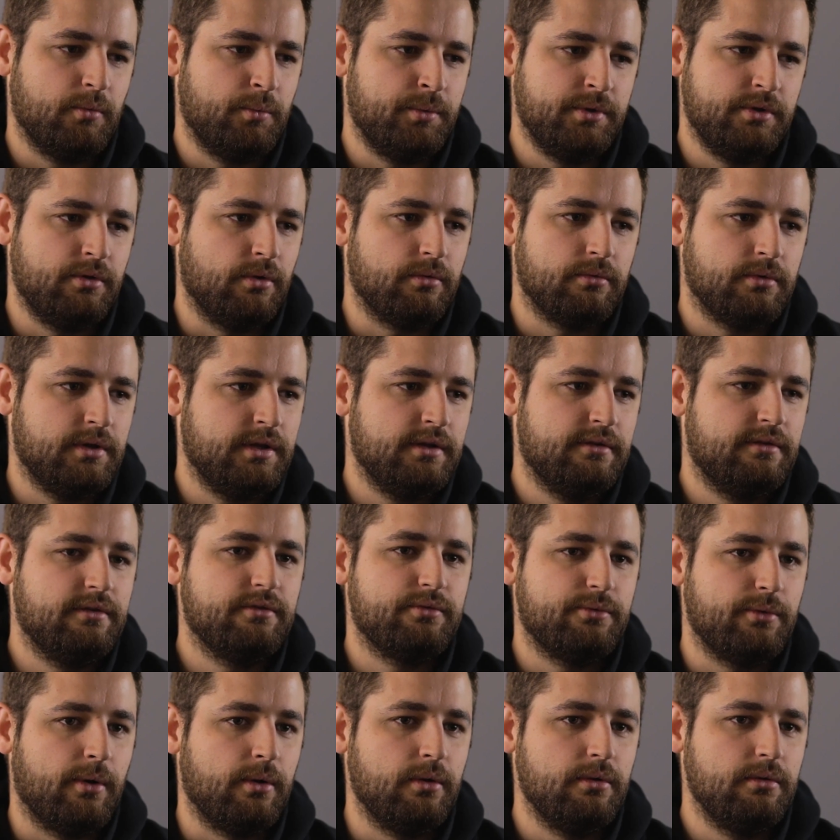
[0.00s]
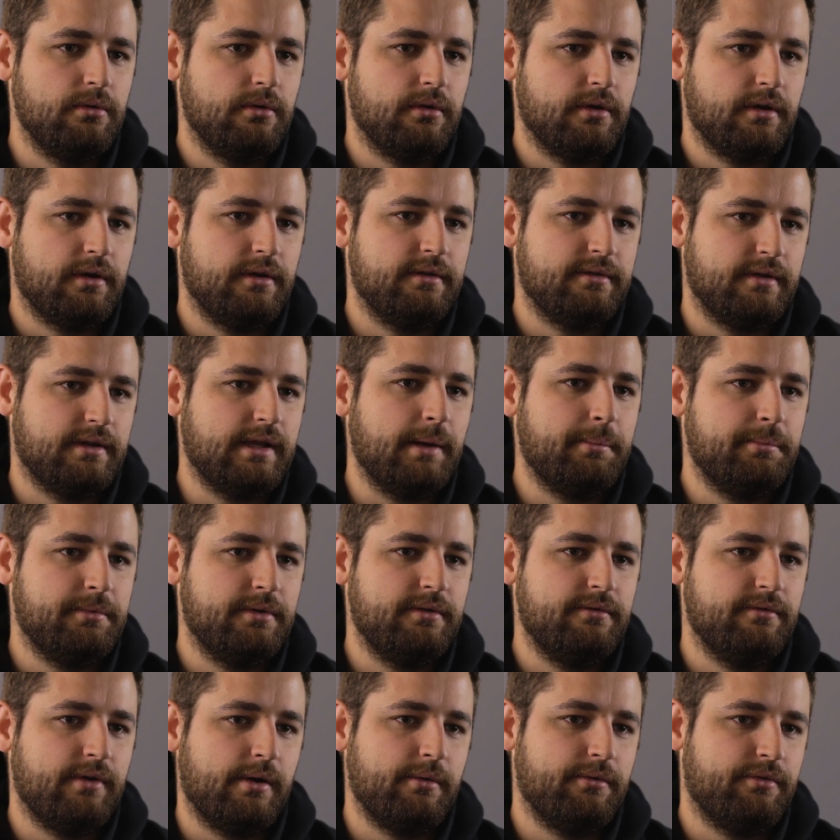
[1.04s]
we don't need this role. He's
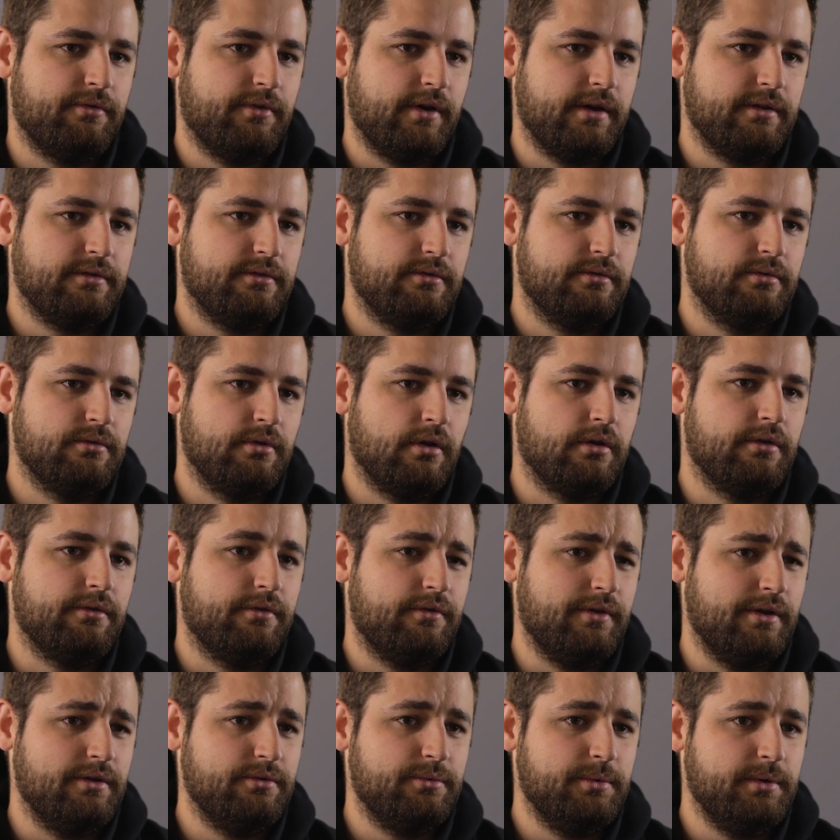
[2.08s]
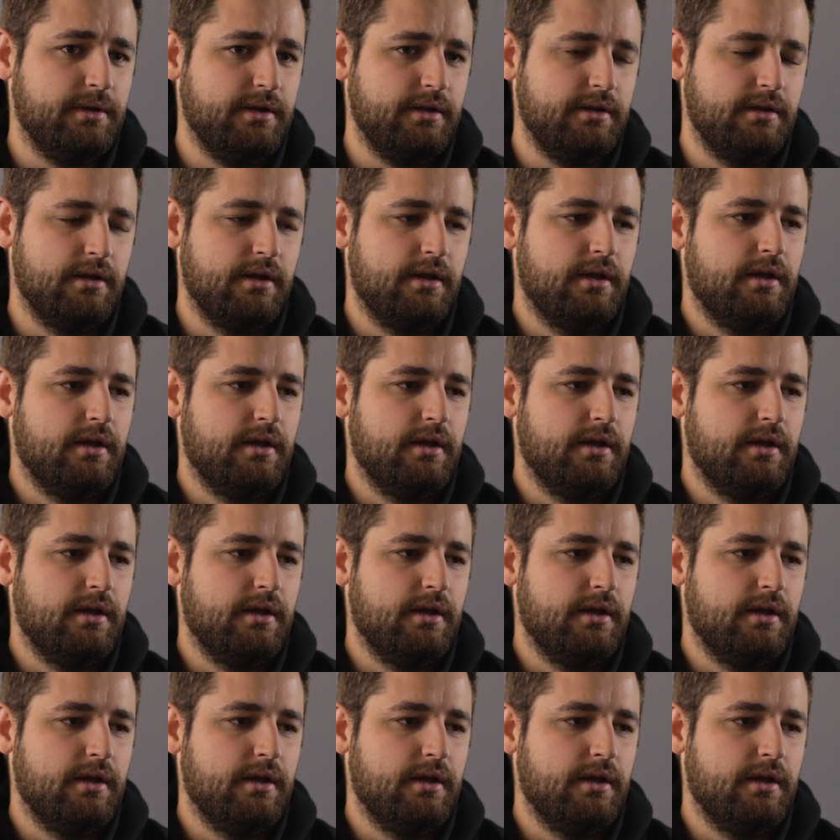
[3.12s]
adapting very fast to the other things we need.